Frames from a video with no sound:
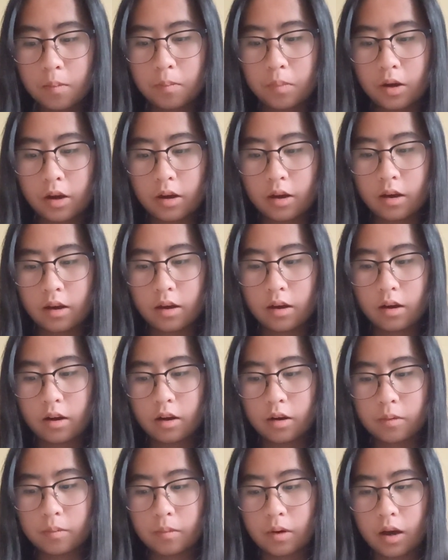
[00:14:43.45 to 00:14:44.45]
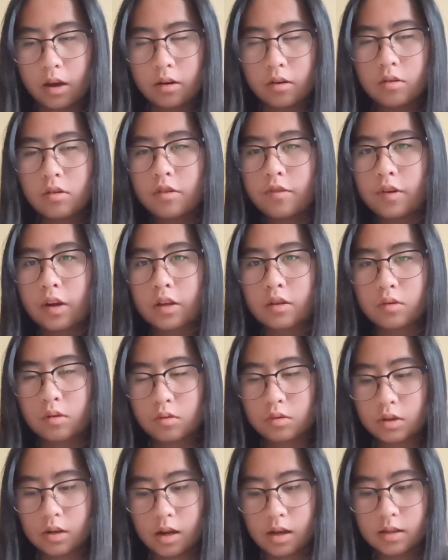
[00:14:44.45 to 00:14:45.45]
but um, I don't know if I
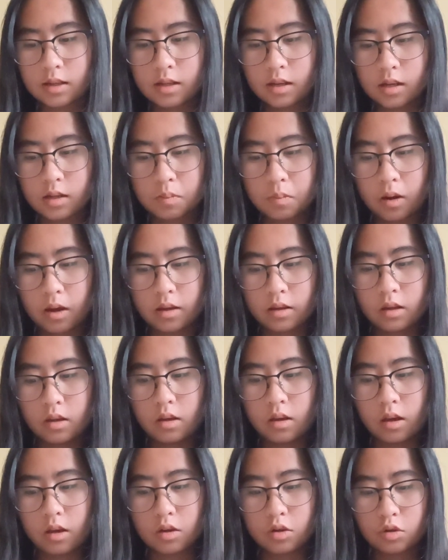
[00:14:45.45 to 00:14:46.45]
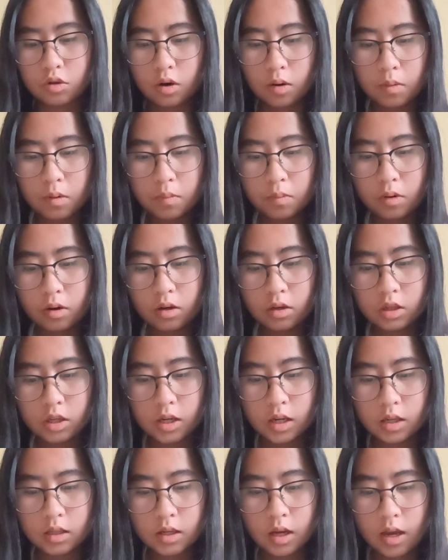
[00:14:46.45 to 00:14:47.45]
told you guys this, but I did a drama
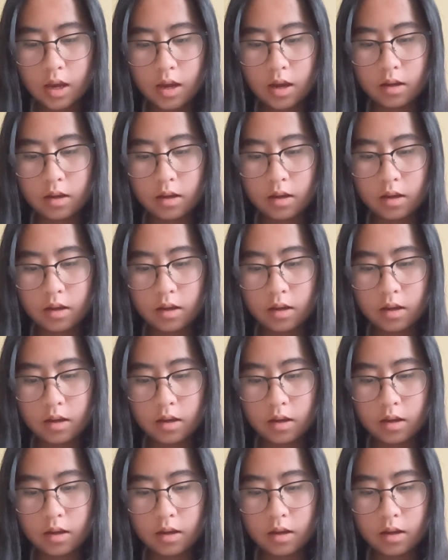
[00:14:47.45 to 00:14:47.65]
project